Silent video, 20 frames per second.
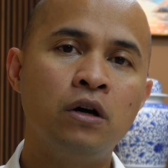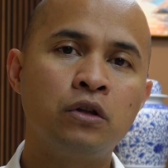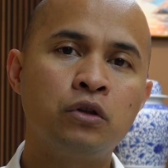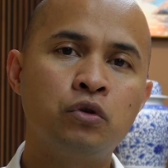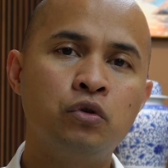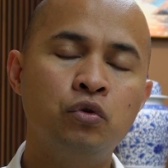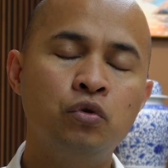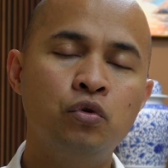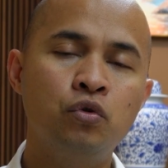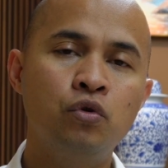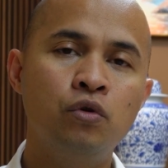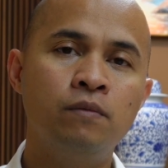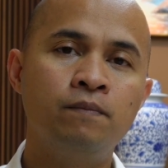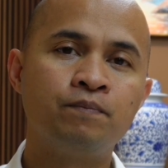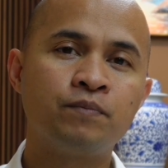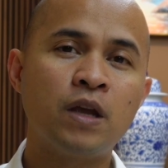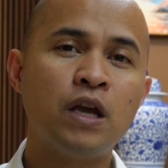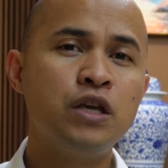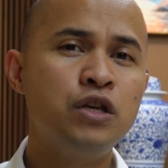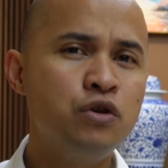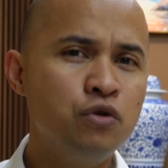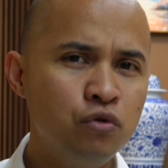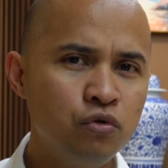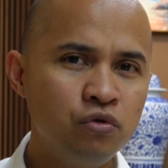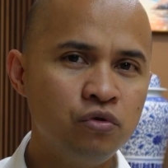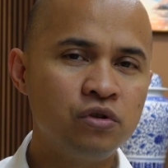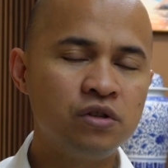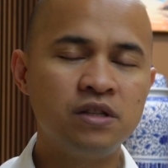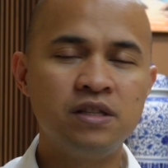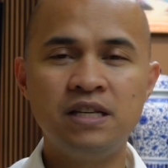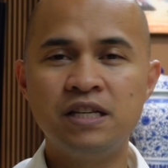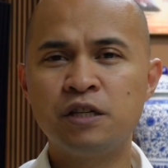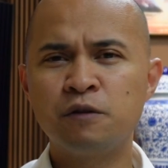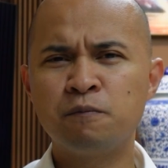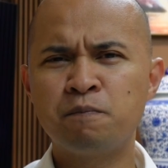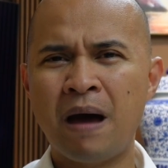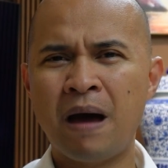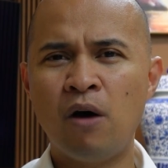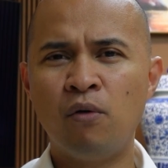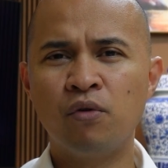to use this
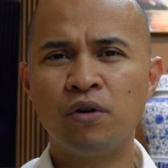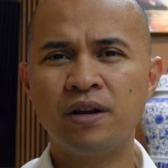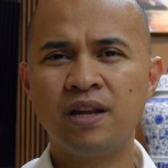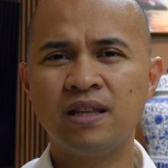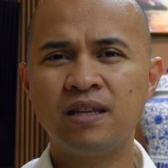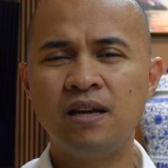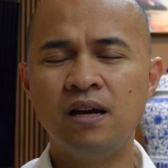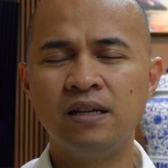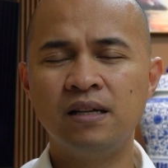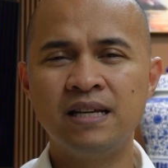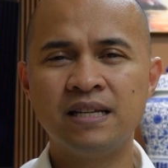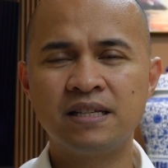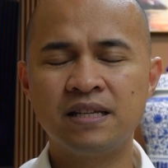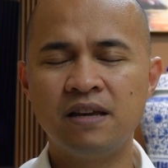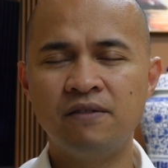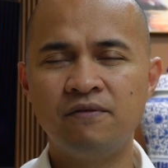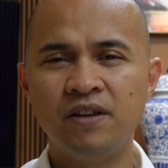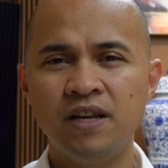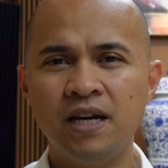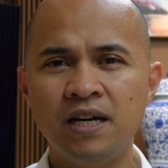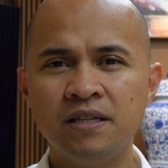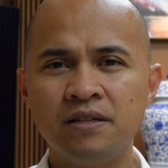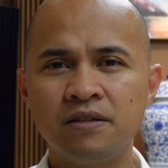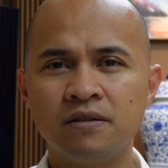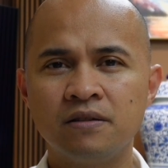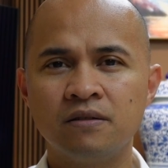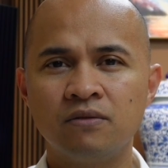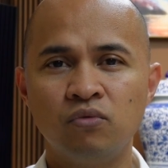power that God has given us,